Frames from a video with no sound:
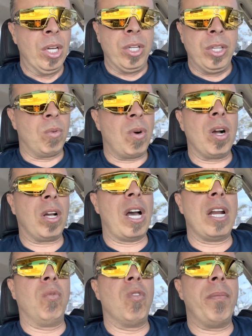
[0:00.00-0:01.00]
The wrong
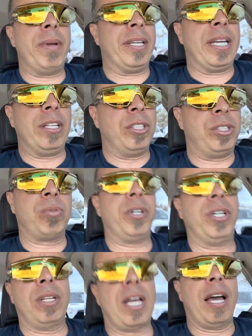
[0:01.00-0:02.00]
kind of woman can destroy
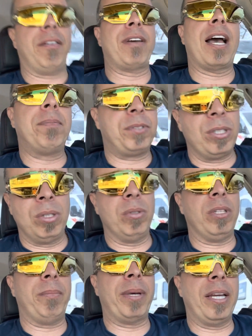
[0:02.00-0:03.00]
your life.
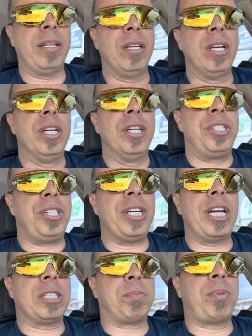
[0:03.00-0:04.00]
Absolutely, man. She
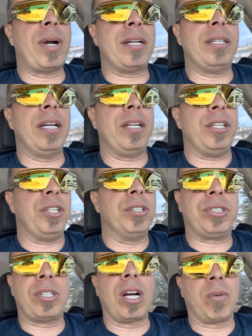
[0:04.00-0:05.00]
gets pregnant, you're
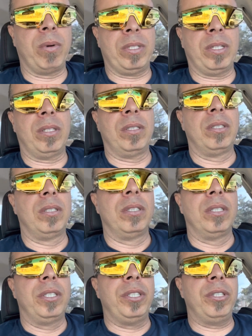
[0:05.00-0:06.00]
stuck with her.
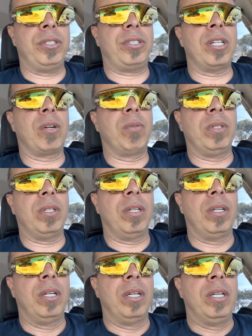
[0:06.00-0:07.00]
You're stuck with her.
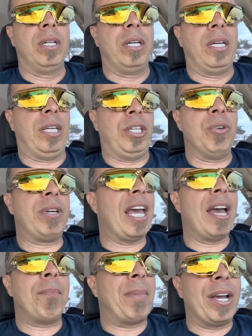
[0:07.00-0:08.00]
And you
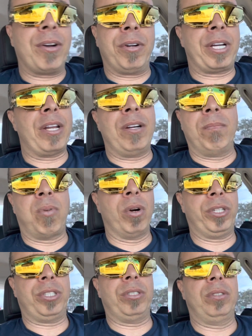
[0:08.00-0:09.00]
can't make her get an
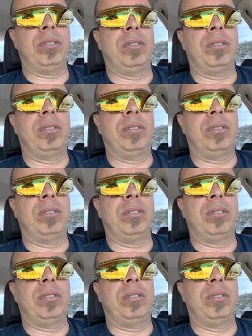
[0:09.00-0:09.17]
abortion.